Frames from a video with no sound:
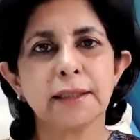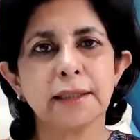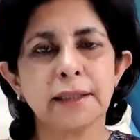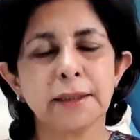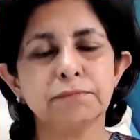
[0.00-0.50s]

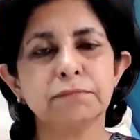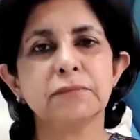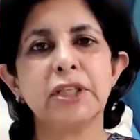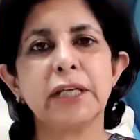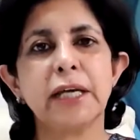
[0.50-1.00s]
uh,
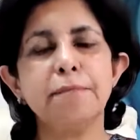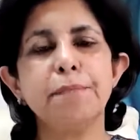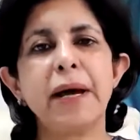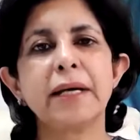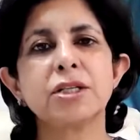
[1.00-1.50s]
the
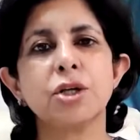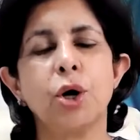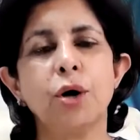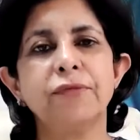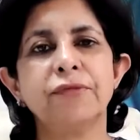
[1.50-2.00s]
impact
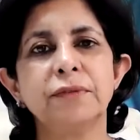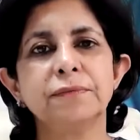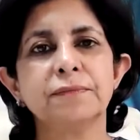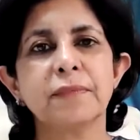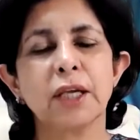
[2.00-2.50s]
of
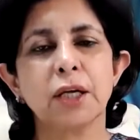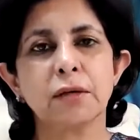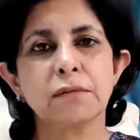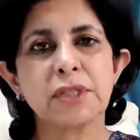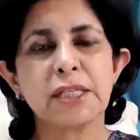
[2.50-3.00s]

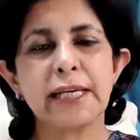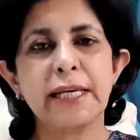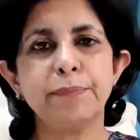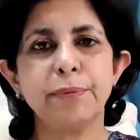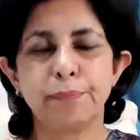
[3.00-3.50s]

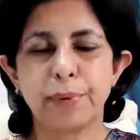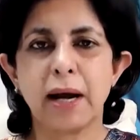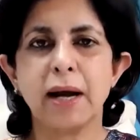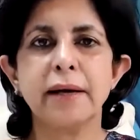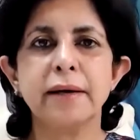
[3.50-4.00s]
sleep
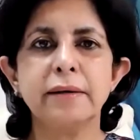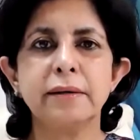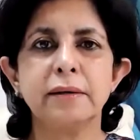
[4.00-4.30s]
prior